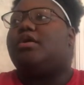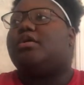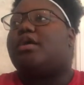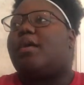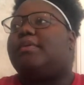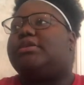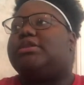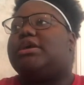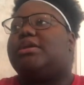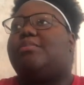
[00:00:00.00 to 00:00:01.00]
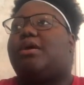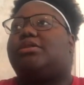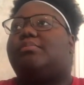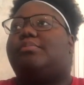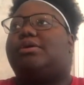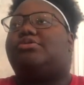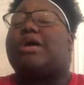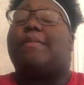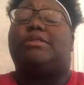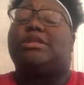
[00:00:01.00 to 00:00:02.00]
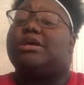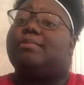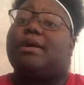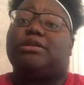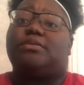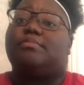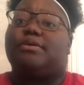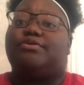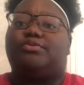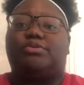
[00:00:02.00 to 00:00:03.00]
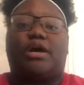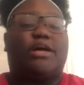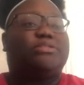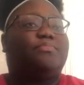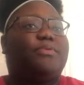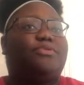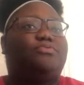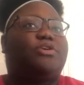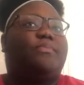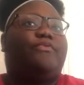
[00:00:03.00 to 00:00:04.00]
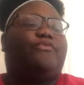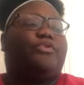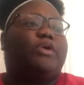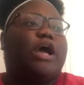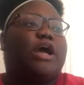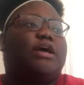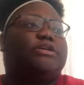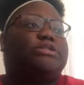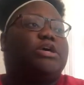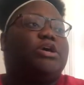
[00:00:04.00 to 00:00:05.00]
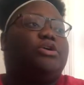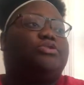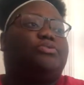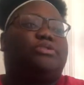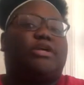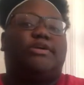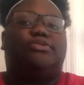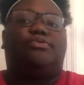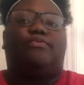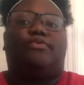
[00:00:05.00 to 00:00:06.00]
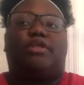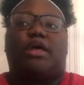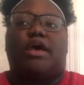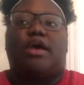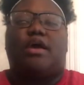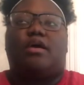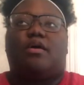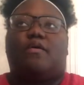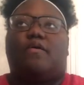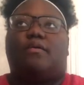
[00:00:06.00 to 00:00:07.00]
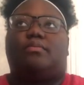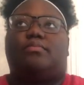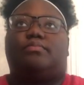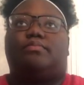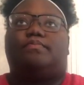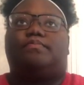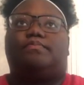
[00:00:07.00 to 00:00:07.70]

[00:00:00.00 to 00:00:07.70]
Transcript: y'all been thinking about them bundles. I've been thinking about them bundles. So I got some bundles coming for you guys. So stay tuned for that. Um